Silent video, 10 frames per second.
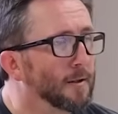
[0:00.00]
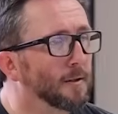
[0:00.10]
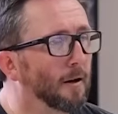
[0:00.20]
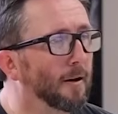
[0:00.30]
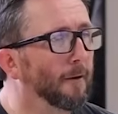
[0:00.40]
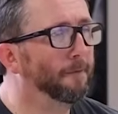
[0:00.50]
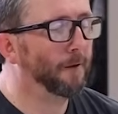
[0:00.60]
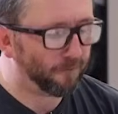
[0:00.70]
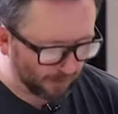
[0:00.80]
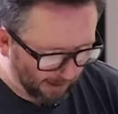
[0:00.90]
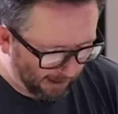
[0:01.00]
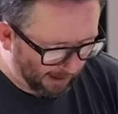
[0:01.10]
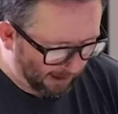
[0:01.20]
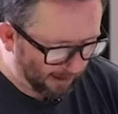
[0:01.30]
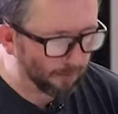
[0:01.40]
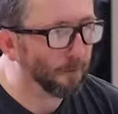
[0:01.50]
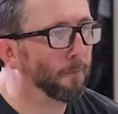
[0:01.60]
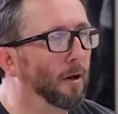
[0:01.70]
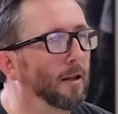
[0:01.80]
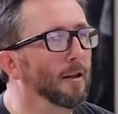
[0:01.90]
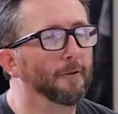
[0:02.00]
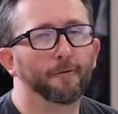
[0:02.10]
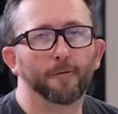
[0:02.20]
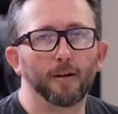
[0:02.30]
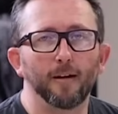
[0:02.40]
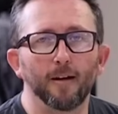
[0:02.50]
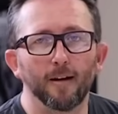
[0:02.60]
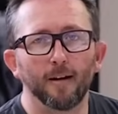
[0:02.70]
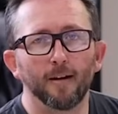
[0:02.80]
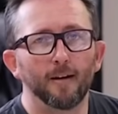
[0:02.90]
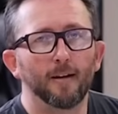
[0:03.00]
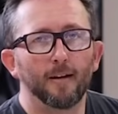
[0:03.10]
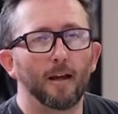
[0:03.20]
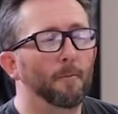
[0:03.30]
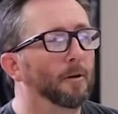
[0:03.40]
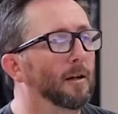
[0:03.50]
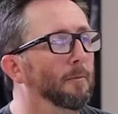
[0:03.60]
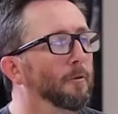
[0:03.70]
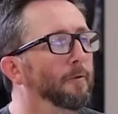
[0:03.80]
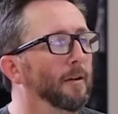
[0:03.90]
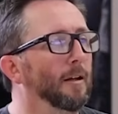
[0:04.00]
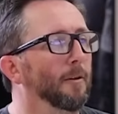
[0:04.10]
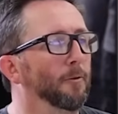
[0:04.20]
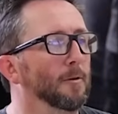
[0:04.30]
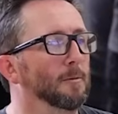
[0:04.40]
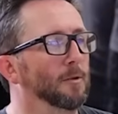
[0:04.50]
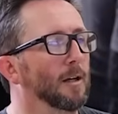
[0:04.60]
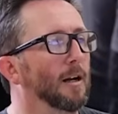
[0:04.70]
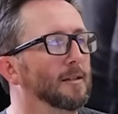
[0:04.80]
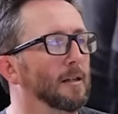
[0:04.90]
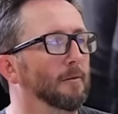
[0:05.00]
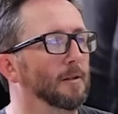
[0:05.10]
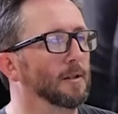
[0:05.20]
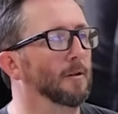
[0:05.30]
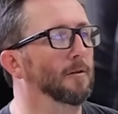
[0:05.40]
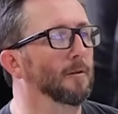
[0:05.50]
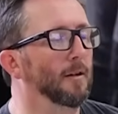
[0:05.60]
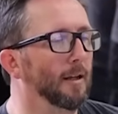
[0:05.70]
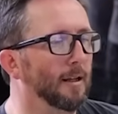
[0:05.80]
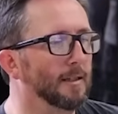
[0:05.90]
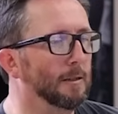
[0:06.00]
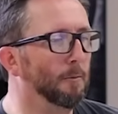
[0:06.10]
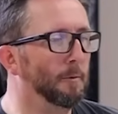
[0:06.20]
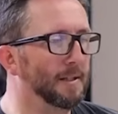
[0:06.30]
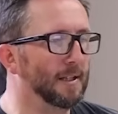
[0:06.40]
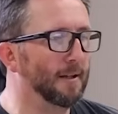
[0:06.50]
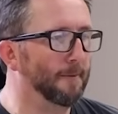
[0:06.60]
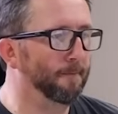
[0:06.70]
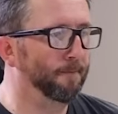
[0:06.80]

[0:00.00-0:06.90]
Starting on 15 with my left foot and we're gonna move it in, throw some shots in every zone and see what we see.